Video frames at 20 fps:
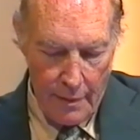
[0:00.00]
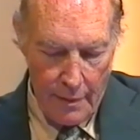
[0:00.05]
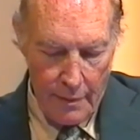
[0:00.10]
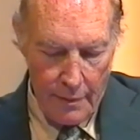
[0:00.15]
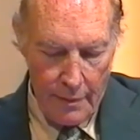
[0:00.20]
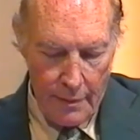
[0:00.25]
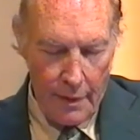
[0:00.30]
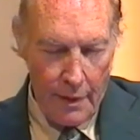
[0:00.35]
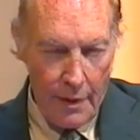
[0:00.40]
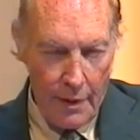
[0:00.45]

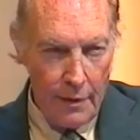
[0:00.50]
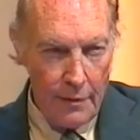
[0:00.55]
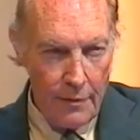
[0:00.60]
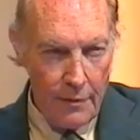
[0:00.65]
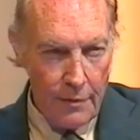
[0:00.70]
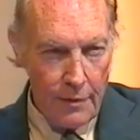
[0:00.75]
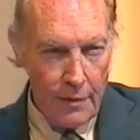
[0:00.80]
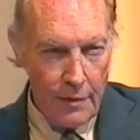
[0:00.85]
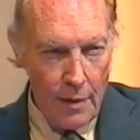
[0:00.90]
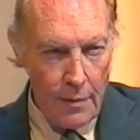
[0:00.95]
to the
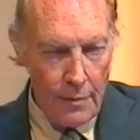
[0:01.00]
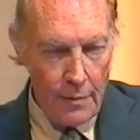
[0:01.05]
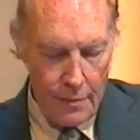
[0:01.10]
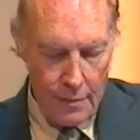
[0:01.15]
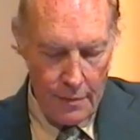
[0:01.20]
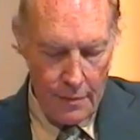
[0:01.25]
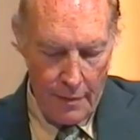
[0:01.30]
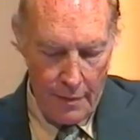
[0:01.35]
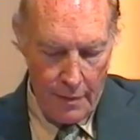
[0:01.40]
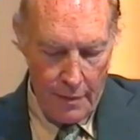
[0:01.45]
Kentish
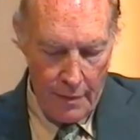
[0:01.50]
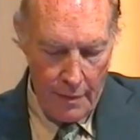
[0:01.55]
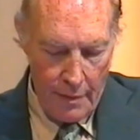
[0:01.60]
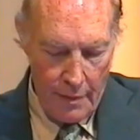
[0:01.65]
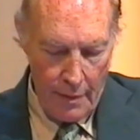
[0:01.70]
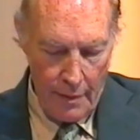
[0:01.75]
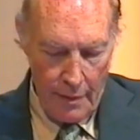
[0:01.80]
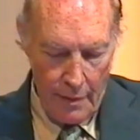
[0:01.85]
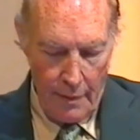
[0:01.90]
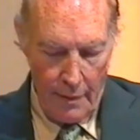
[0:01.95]
coasts
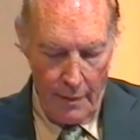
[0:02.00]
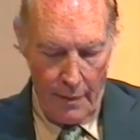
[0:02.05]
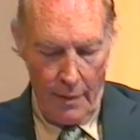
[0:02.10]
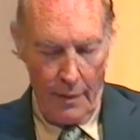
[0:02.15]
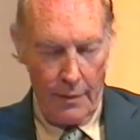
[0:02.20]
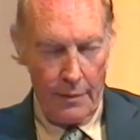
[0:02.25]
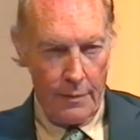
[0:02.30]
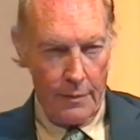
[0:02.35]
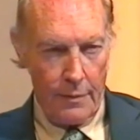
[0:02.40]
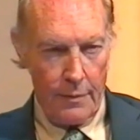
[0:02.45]

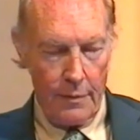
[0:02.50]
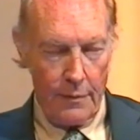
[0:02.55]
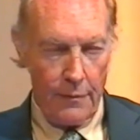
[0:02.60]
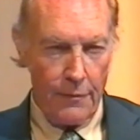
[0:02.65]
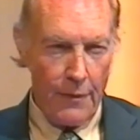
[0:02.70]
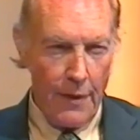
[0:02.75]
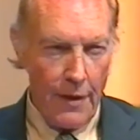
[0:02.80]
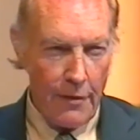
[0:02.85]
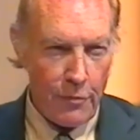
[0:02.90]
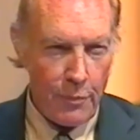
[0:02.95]
and to the
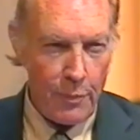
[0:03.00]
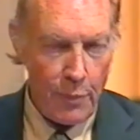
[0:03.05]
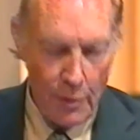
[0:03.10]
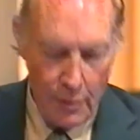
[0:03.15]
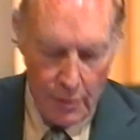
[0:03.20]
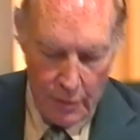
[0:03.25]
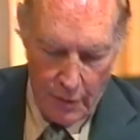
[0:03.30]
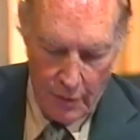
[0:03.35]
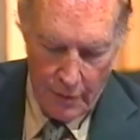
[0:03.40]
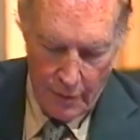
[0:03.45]
5
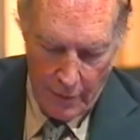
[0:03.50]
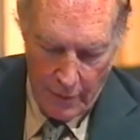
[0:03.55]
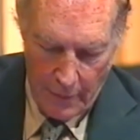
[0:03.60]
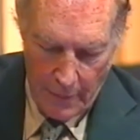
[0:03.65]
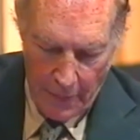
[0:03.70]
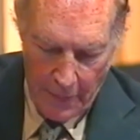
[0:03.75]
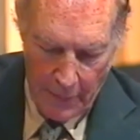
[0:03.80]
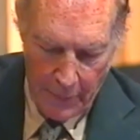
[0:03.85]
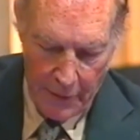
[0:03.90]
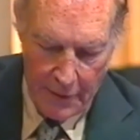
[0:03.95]
ports,
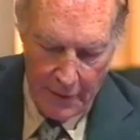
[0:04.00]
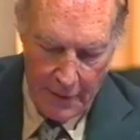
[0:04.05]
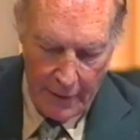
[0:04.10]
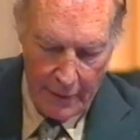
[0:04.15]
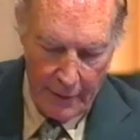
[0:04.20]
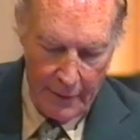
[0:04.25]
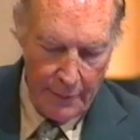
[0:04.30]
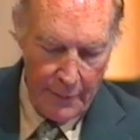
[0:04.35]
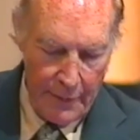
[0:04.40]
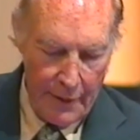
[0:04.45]
to
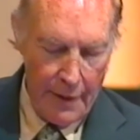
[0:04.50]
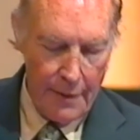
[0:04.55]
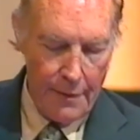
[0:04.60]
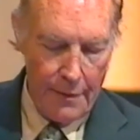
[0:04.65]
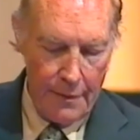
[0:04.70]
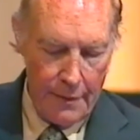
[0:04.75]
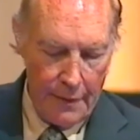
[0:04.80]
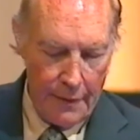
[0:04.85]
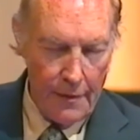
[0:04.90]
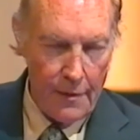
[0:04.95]
protect them
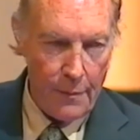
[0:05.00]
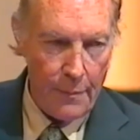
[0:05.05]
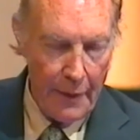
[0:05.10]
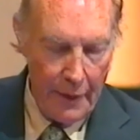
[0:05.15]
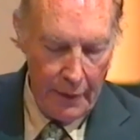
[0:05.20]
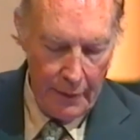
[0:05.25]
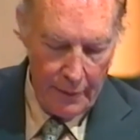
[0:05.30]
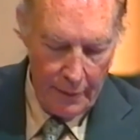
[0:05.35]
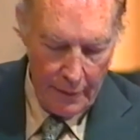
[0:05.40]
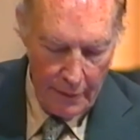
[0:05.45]
against the
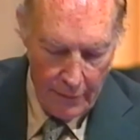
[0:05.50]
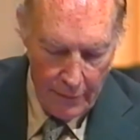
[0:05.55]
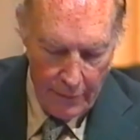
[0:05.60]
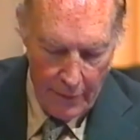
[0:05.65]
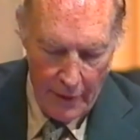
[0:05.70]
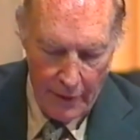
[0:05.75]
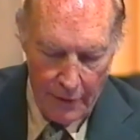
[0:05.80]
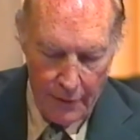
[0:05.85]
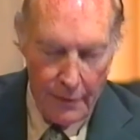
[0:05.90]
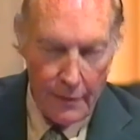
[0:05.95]
expected
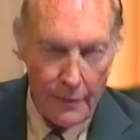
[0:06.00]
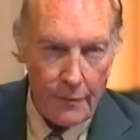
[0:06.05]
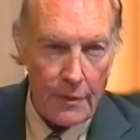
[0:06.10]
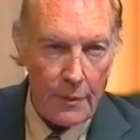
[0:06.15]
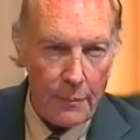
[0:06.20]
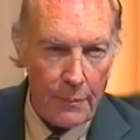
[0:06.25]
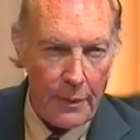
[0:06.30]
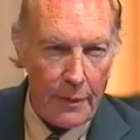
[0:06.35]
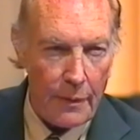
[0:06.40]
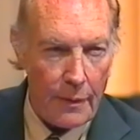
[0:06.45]
invasion of
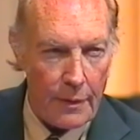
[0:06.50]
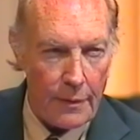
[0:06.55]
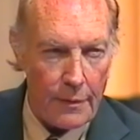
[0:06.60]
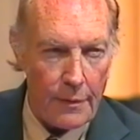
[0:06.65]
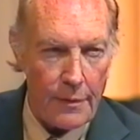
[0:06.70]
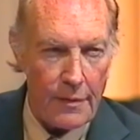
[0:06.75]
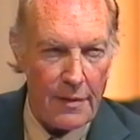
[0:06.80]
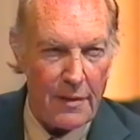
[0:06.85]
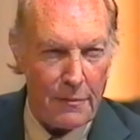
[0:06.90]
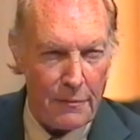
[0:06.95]

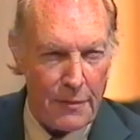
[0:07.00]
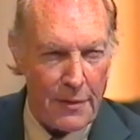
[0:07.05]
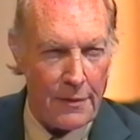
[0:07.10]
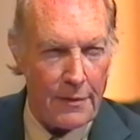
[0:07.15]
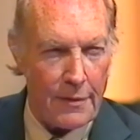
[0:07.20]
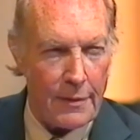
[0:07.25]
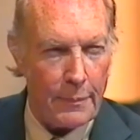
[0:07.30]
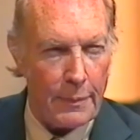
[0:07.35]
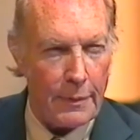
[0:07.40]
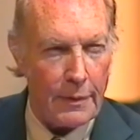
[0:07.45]
Napoleon's
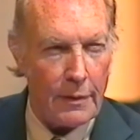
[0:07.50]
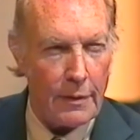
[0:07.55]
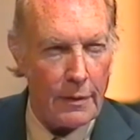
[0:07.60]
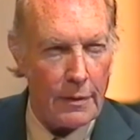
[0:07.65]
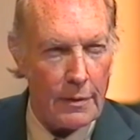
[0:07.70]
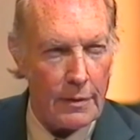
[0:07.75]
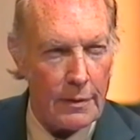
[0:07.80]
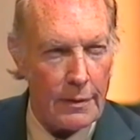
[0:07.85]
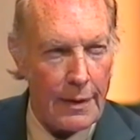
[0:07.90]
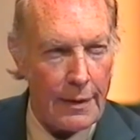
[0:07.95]
invincible
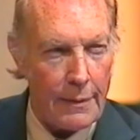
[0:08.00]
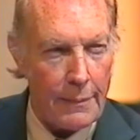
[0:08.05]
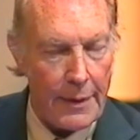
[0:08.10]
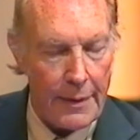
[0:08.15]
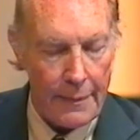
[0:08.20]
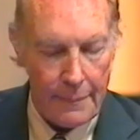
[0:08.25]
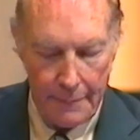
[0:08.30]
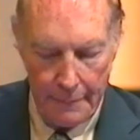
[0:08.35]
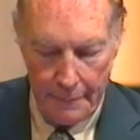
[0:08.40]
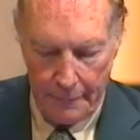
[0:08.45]
Grande
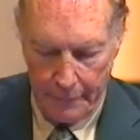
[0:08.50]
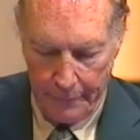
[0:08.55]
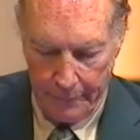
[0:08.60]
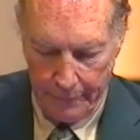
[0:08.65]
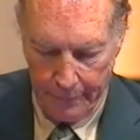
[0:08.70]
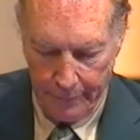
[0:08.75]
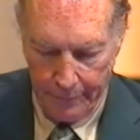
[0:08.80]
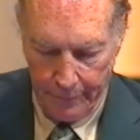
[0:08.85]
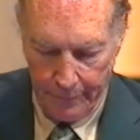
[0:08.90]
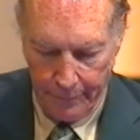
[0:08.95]
Armée.
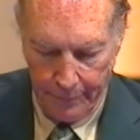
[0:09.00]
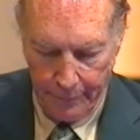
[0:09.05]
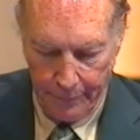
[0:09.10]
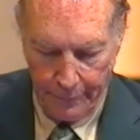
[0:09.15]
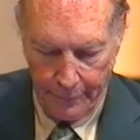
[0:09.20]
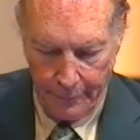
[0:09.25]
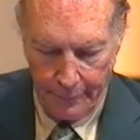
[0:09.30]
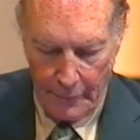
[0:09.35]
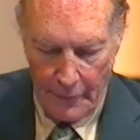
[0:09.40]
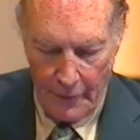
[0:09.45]

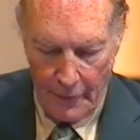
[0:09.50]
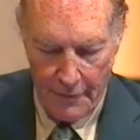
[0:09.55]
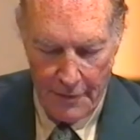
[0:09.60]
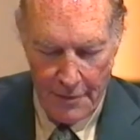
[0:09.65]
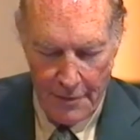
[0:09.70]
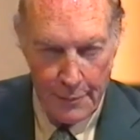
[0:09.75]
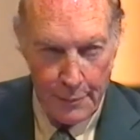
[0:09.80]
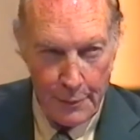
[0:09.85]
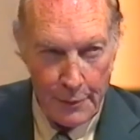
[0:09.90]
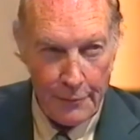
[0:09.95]

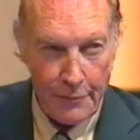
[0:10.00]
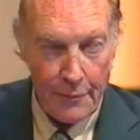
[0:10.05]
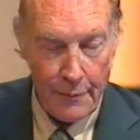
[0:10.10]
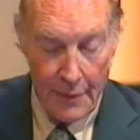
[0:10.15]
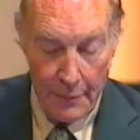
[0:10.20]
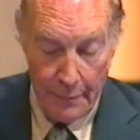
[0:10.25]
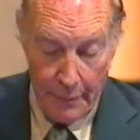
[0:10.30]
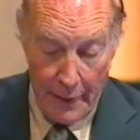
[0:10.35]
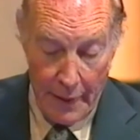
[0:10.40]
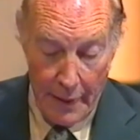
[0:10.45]
Visible from
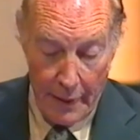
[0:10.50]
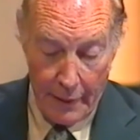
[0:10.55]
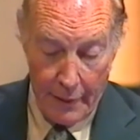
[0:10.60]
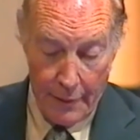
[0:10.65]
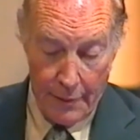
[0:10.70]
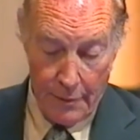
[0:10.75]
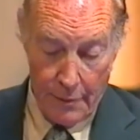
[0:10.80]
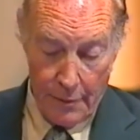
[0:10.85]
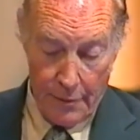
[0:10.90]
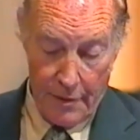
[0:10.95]
the park
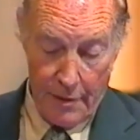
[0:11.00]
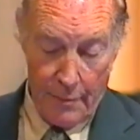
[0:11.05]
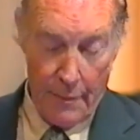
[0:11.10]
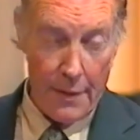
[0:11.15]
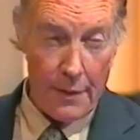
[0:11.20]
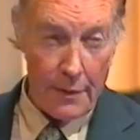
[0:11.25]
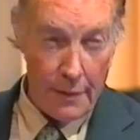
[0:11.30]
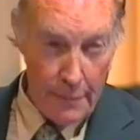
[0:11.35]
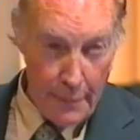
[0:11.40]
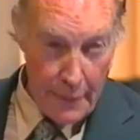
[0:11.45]
is also
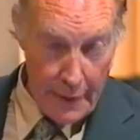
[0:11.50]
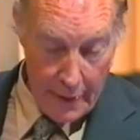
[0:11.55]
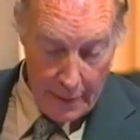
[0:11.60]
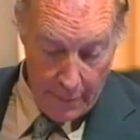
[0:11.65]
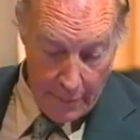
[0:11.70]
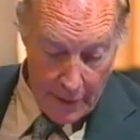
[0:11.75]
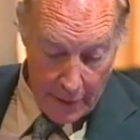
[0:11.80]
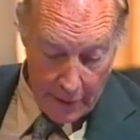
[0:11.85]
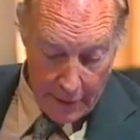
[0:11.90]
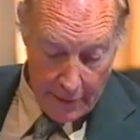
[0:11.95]
one of the many
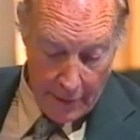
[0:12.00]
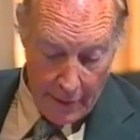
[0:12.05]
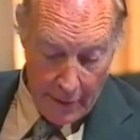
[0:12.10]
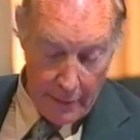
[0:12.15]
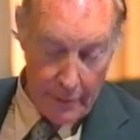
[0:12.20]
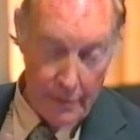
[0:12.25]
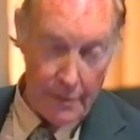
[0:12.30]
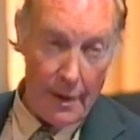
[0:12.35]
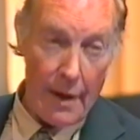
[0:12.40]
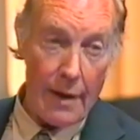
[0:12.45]

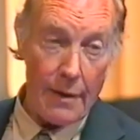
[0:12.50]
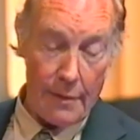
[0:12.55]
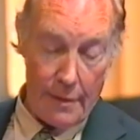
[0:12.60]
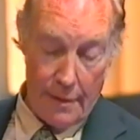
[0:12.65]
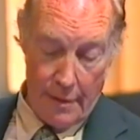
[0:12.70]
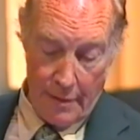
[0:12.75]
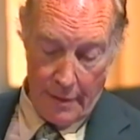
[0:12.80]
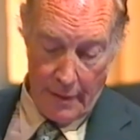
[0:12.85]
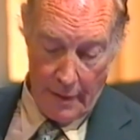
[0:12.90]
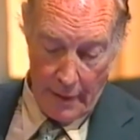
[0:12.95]
Martello
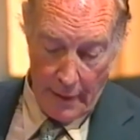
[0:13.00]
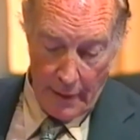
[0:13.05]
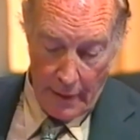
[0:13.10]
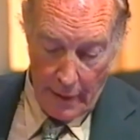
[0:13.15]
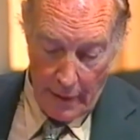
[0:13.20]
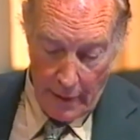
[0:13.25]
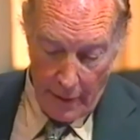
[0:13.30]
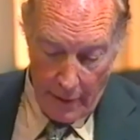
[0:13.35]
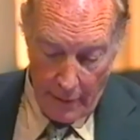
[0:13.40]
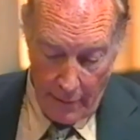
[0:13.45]
towers
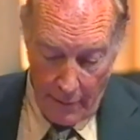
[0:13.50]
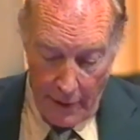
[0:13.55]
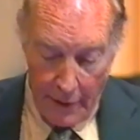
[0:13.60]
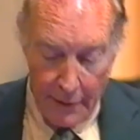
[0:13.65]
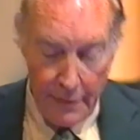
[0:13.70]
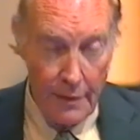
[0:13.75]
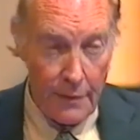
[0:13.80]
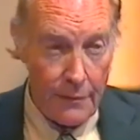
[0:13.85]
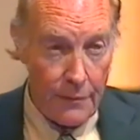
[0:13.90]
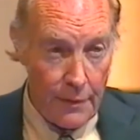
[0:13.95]

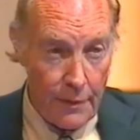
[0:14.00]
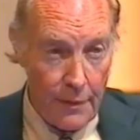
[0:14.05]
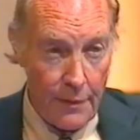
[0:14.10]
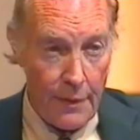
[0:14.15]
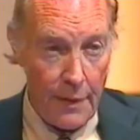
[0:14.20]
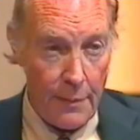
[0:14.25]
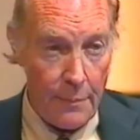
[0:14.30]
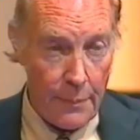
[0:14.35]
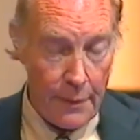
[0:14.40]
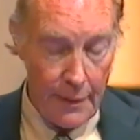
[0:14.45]
erected for the
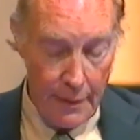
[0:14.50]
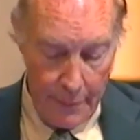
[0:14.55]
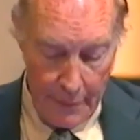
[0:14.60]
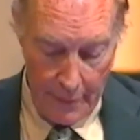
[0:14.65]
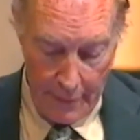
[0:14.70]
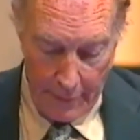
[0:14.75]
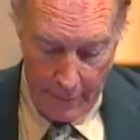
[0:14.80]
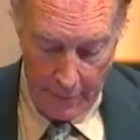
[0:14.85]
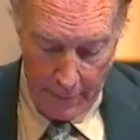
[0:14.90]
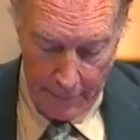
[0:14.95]
same
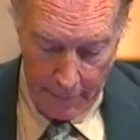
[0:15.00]
purpose.